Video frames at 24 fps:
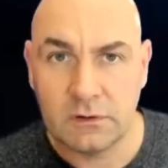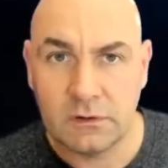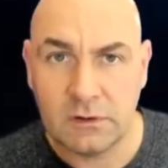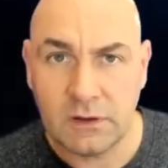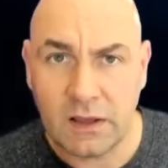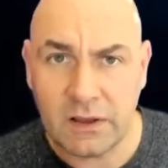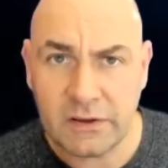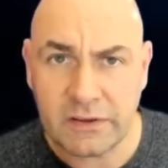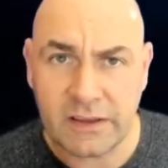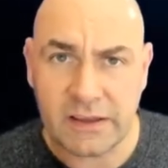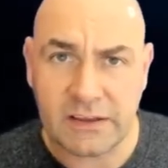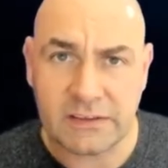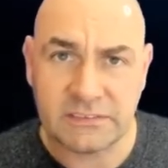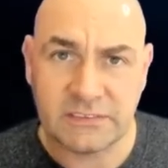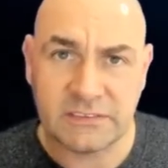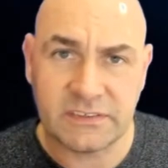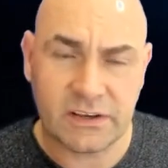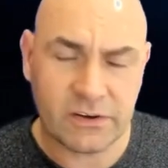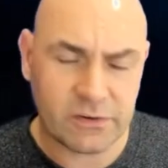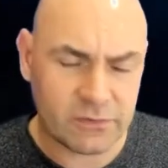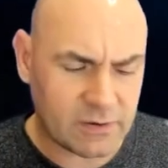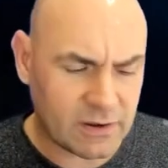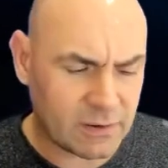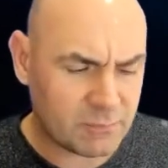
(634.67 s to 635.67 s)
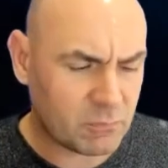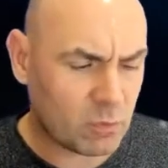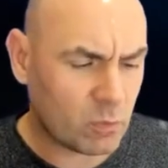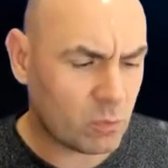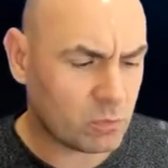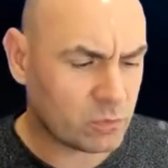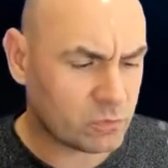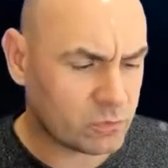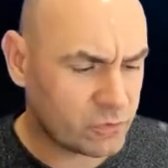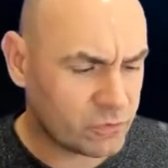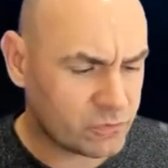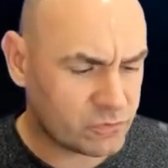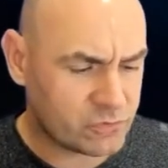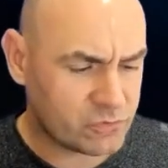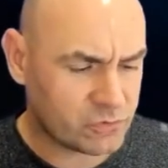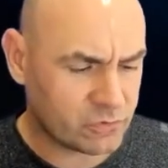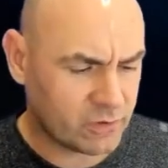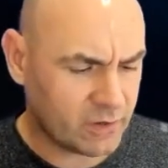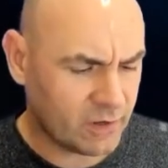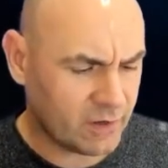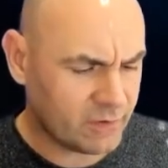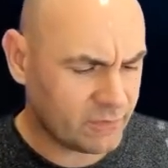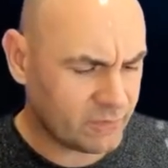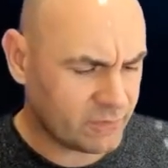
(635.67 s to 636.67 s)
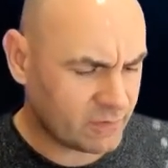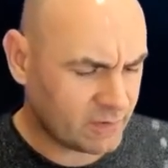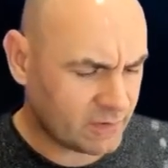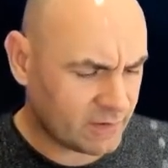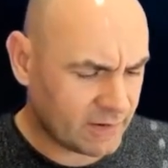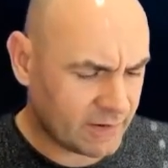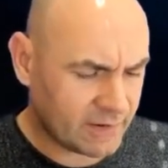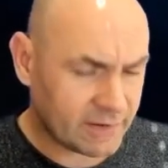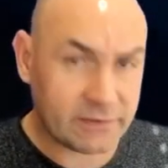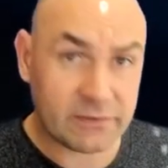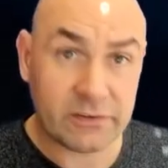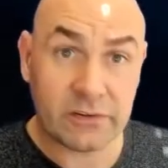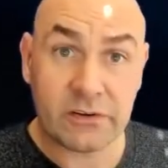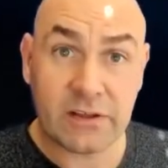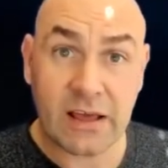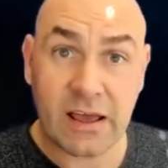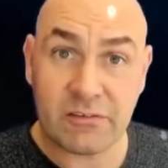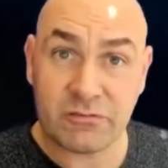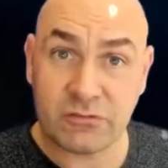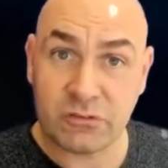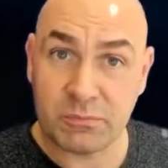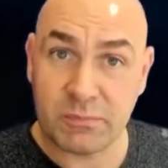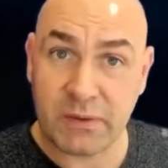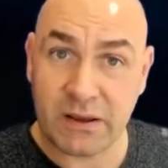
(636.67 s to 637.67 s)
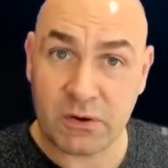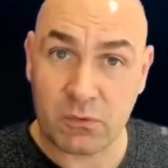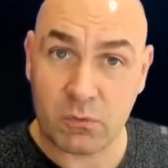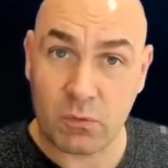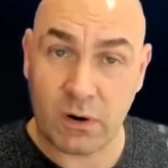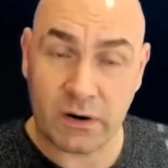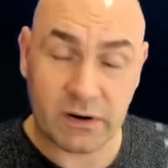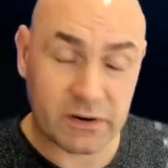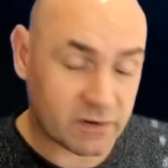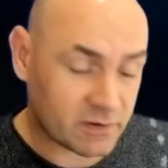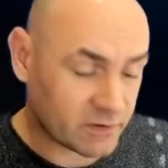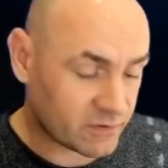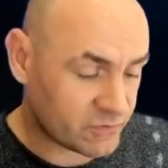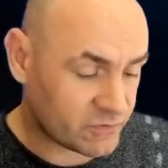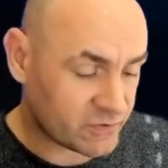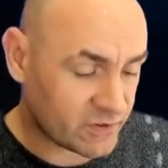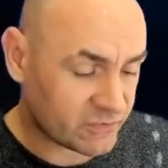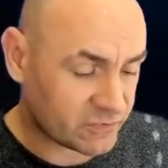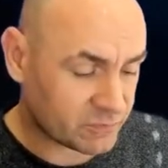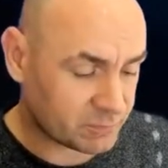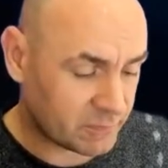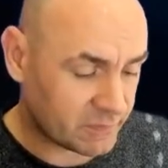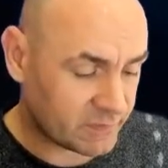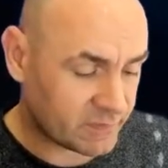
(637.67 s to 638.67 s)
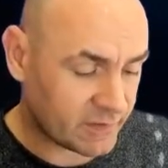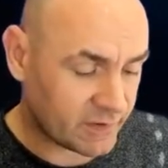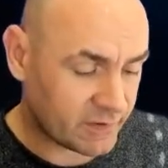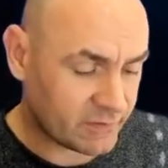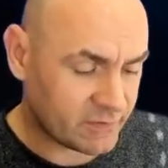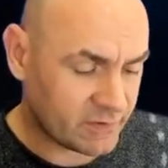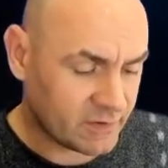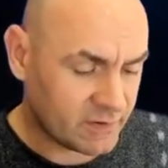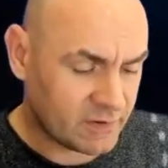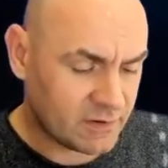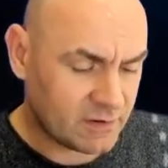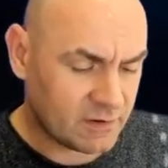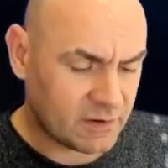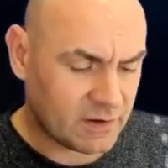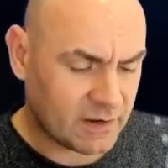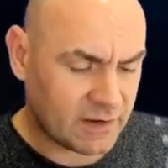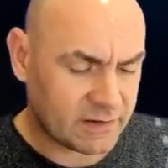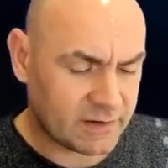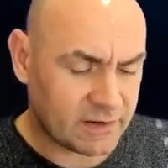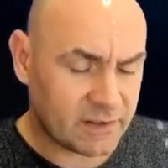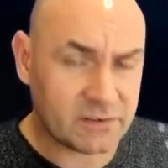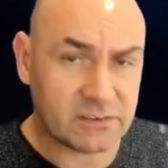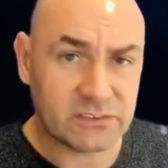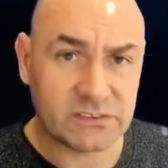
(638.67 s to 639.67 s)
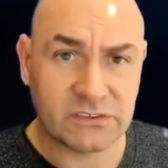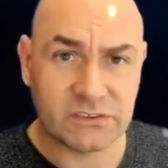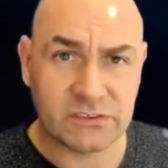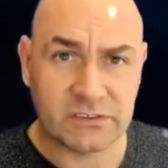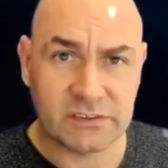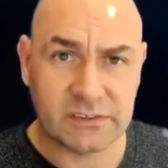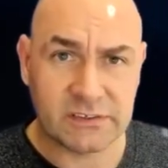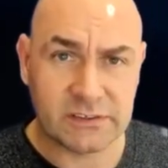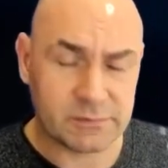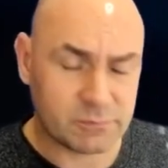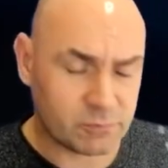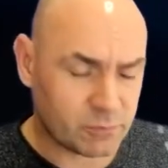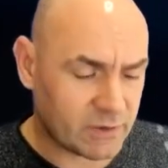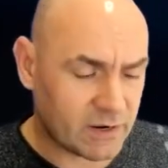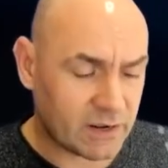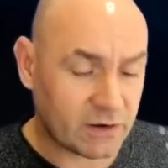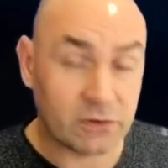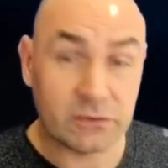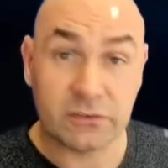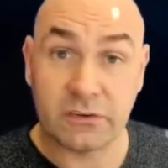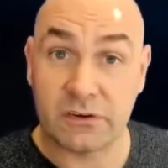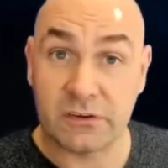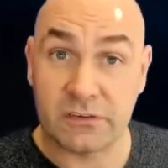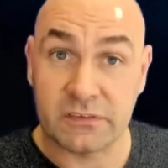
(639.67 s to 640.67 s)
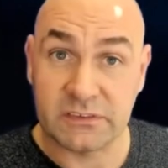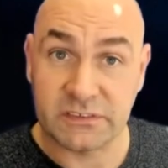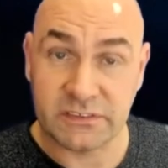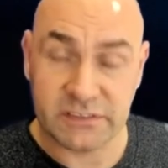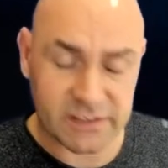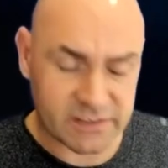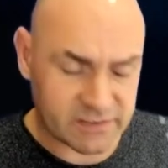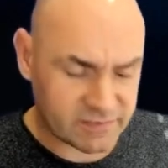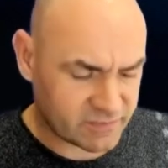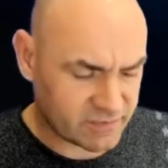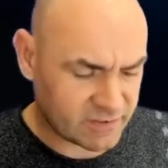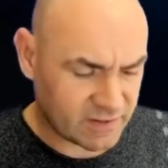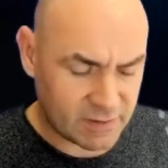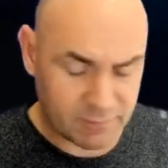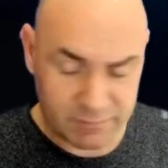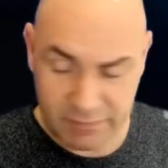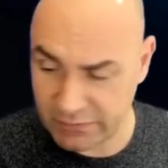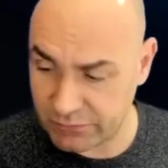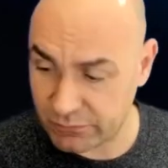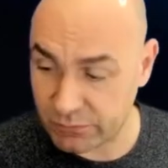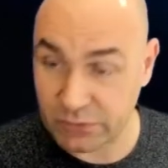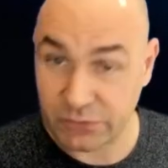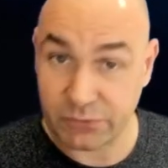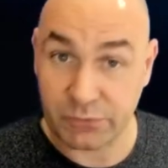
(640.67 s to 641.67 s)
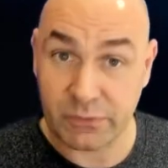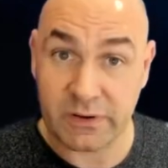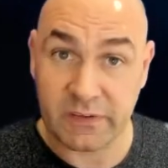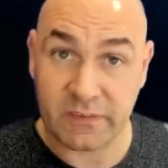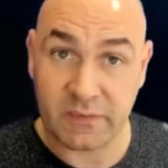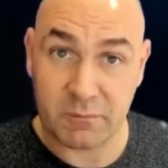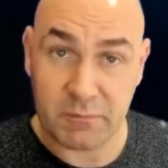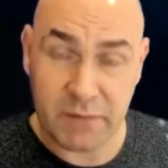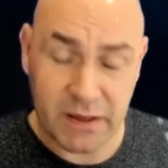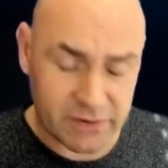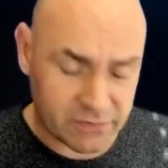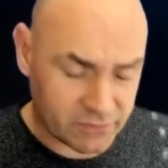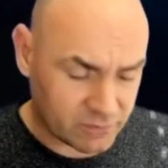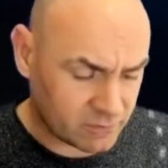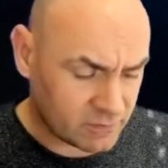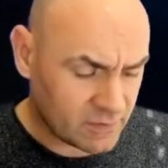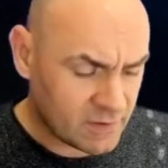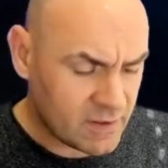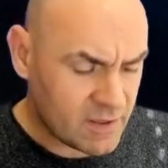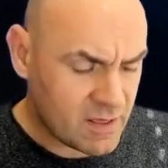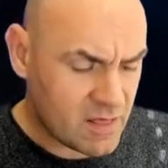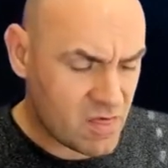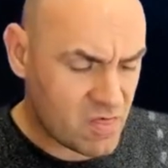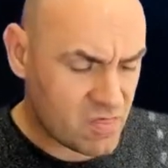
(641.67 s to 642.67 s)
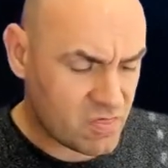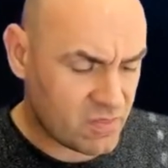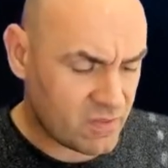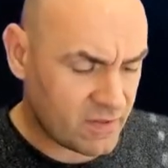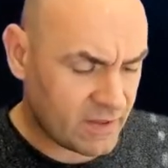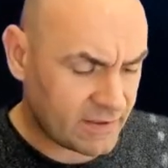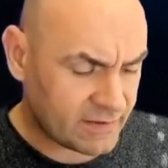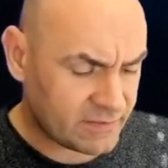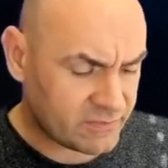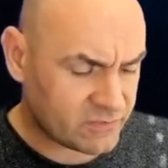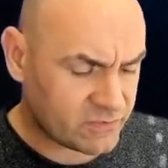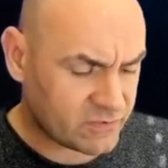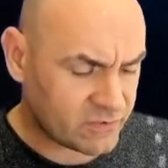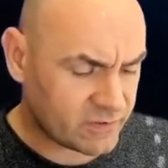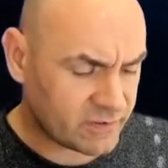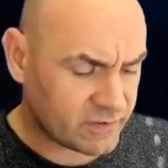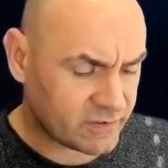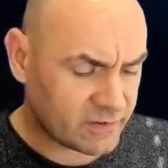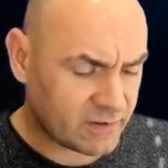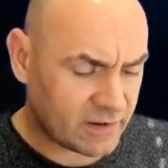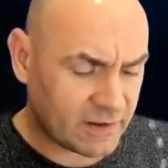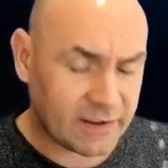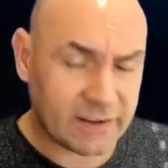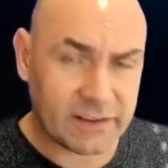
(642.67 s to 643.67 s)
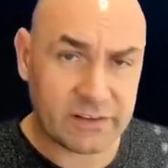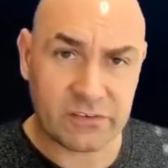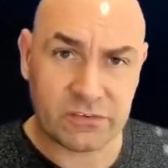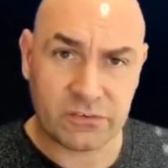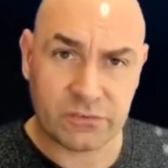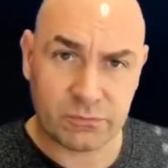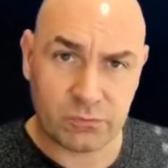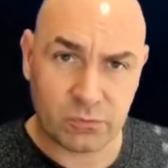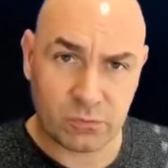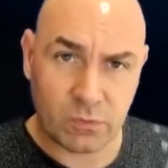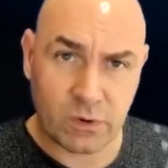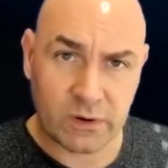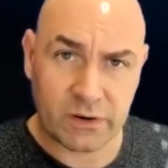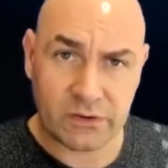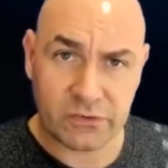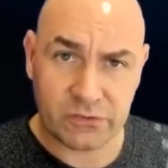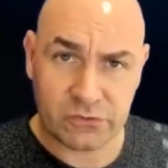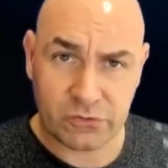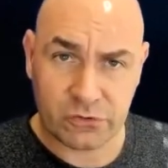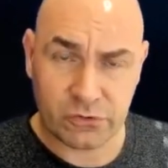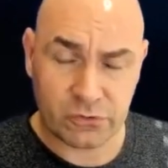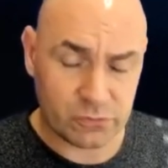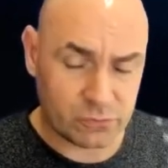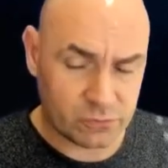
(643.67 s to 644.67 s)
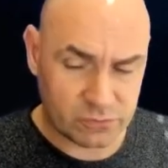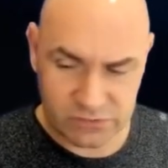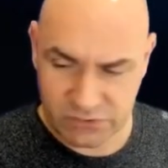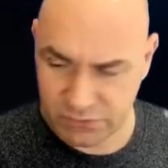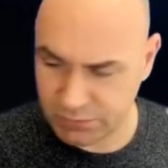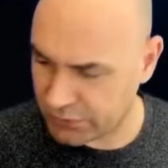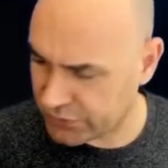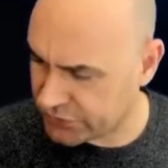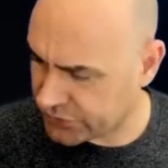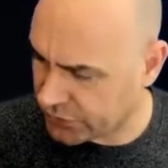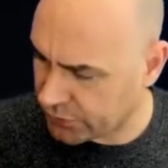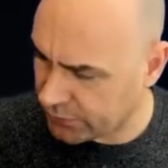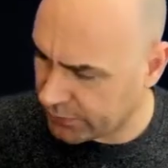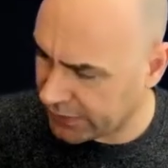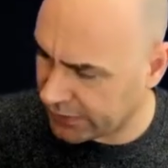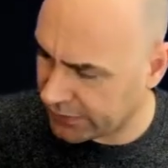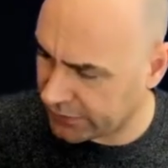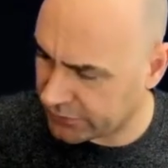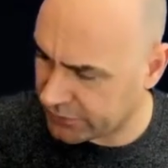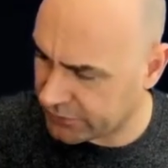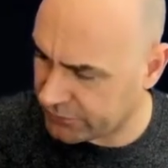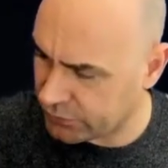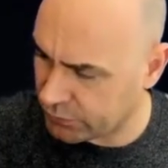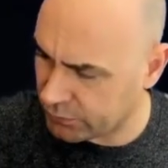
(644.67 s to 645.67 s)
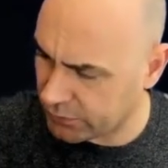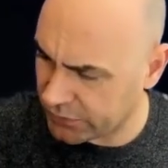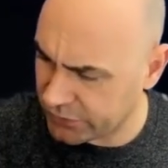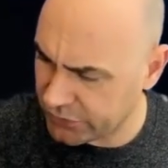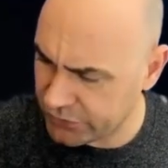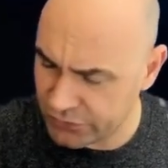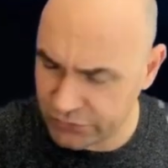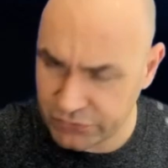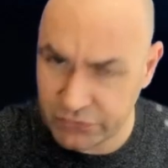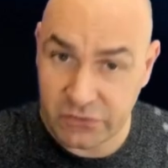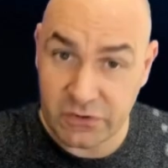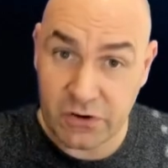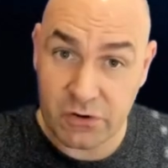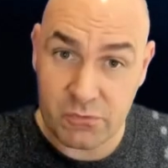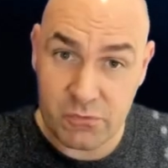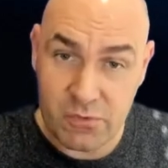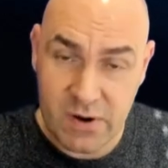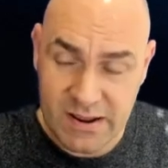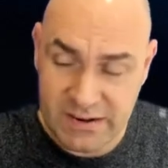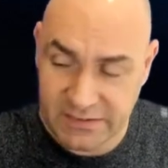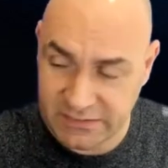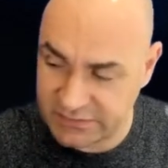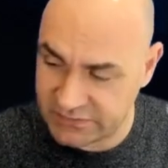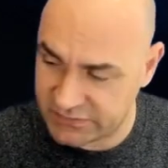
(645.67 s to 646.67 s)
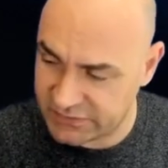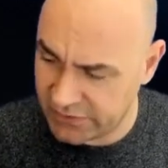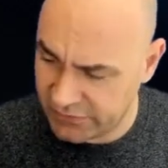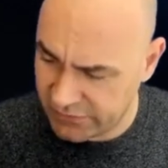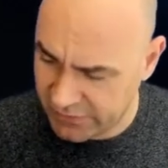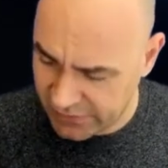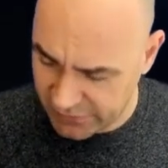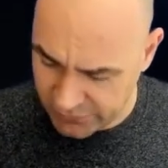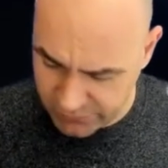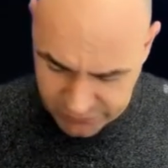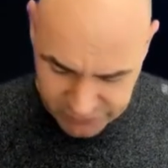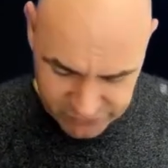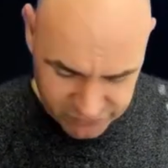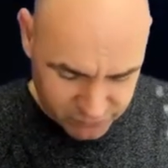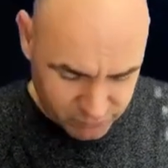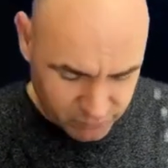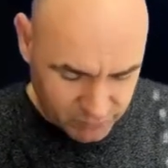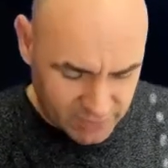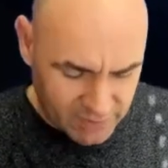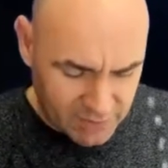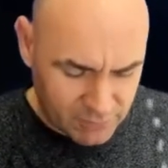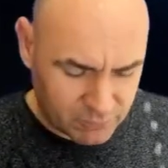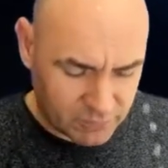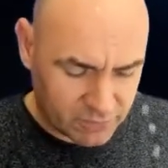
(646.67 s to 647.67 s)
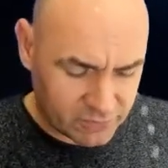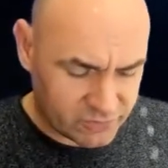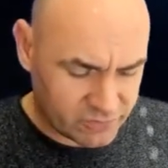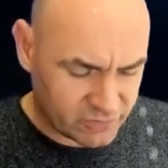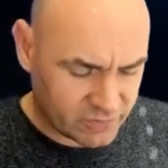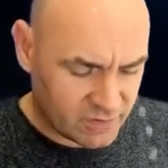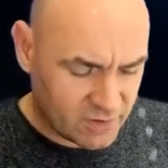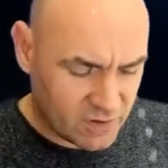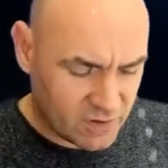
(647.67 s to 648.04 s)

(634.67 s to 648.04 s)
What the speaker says: Okay, so I'm all good to go. I did have to make one little adjustment though. I noticed when I looked at it the second time and was reading the manual that I had 1 and 2 switched around. If you want to use it in RAID 0, which is what I want,